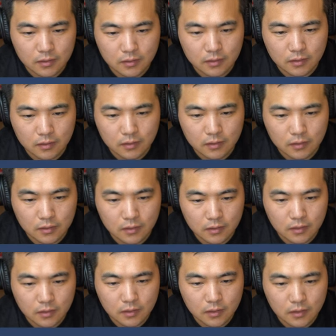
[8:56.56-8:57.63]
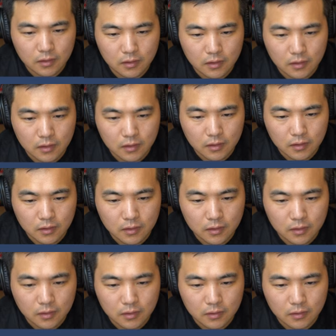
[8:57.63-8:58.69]

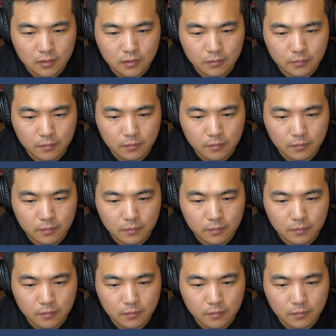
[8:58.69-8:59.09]
[no speech]